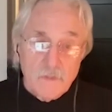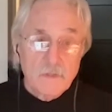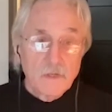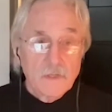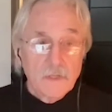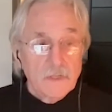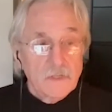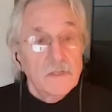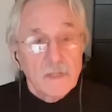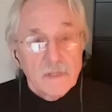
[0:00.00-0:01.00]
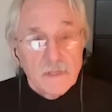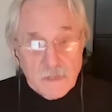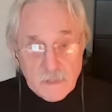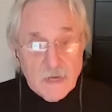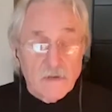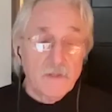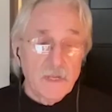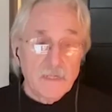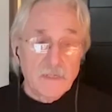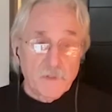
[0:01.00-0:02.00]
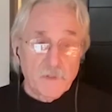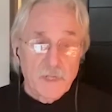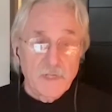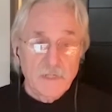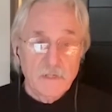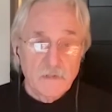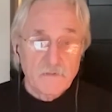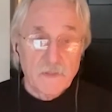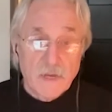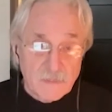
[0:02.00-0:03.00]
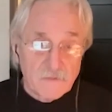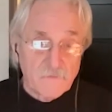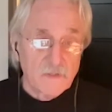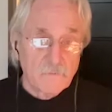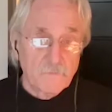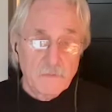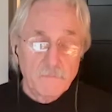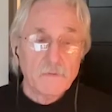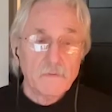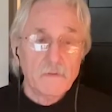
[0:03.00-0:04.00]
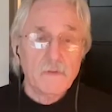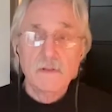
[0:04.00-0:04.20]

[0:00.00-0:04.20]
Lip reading: that allow the exploitation of lots of other people,